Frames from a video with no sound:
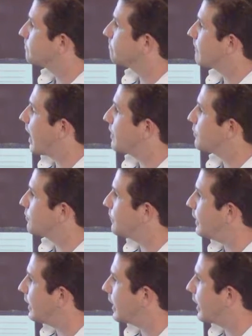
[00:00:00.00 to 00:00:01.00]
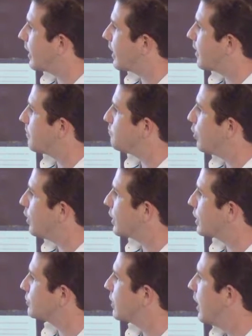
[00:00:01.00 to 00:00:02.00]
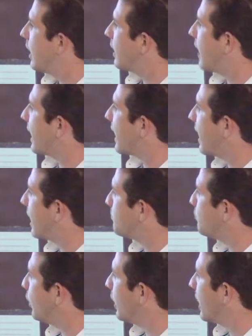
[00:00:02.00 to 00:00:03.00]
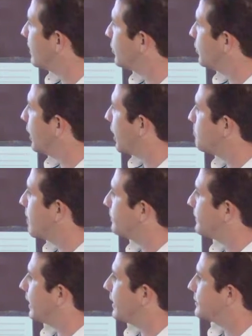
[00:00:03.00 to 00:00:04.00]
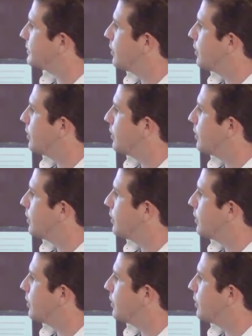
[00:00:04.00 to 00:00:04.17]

hydrophilic uh, molecules like our polycationic peptides